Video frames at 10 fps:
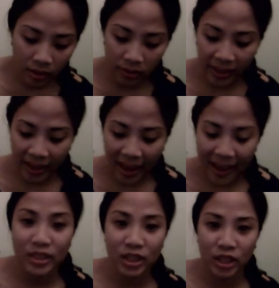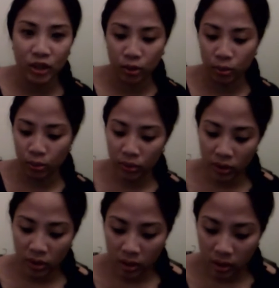they ask you
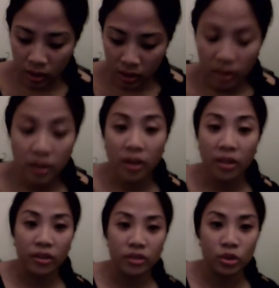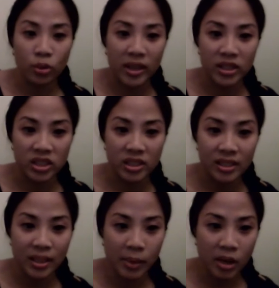those questions,
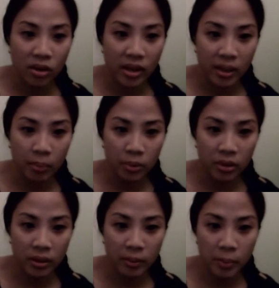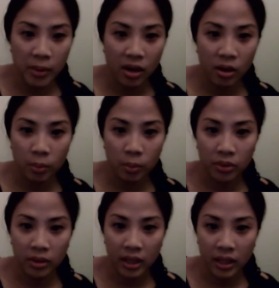and let me go ahead and pull up the
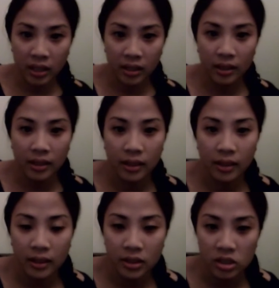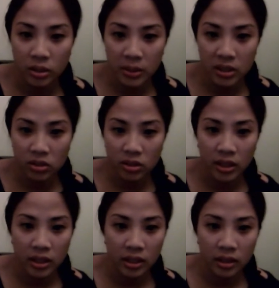PowerPoint. I think I can share my
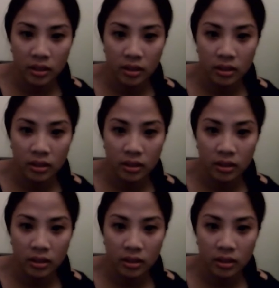screen.